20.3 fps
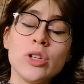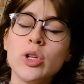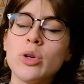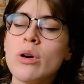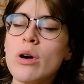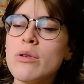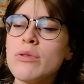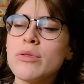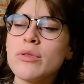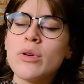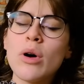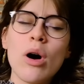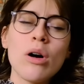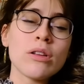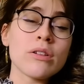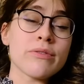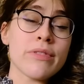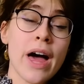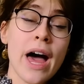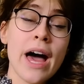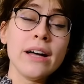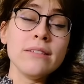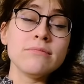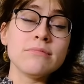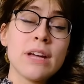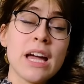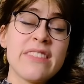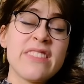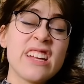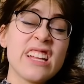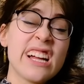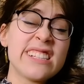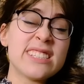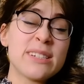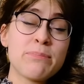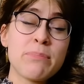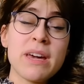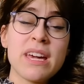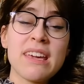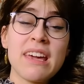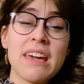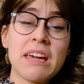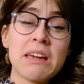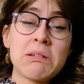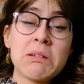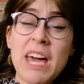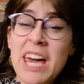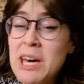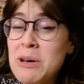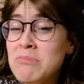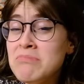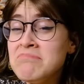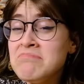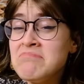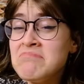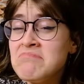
You go through all of that and then end up picking him?